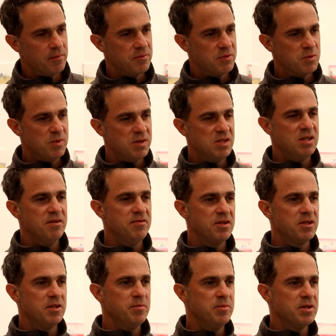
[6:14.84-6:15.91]

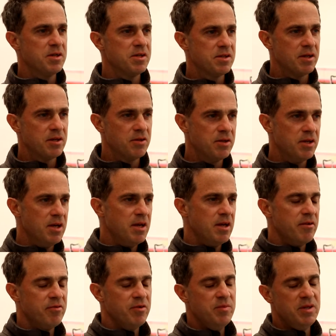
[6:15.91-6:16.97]
specifically because
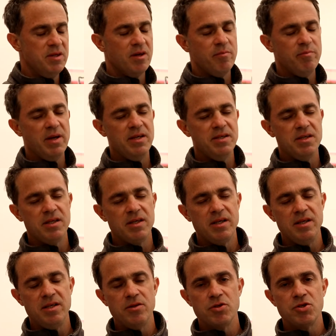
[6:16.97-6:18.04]
for me, a painting
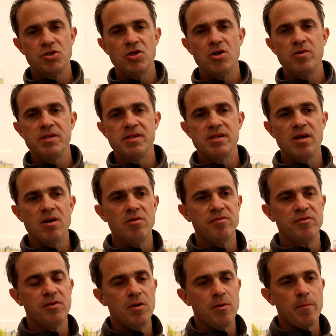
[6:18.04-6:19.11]
can either show
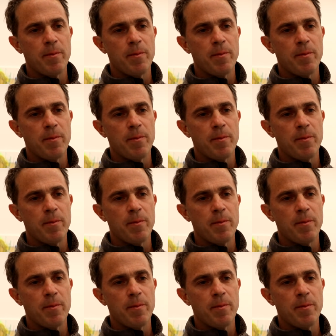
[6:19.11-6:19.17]
itself